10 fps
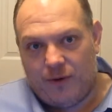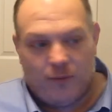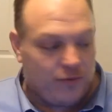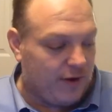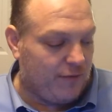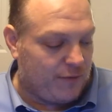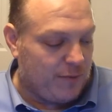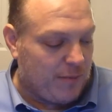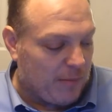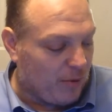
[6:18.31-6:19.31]
It was given to me
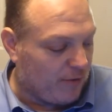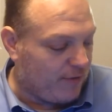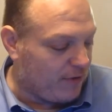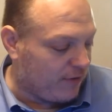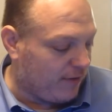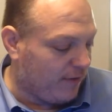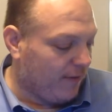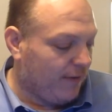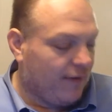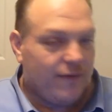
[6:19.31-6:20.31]
by Murphy's, and
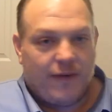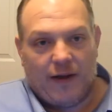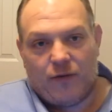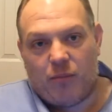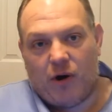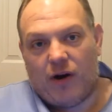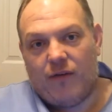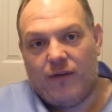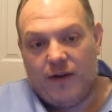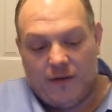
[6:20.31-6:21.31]
that's part of
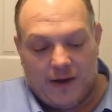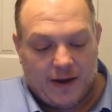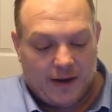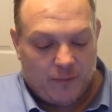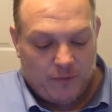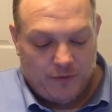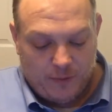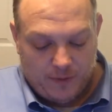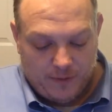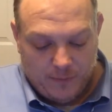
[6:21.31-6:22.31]
the deal. I got to
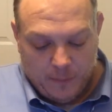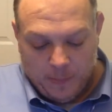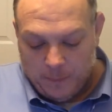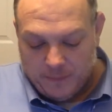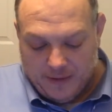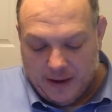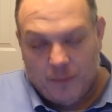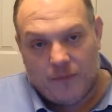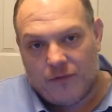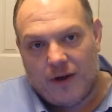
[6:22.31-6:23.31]
review it, but that
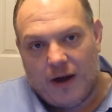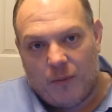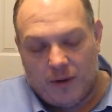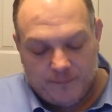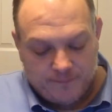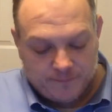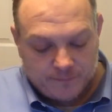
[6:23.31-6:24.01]
one's not one.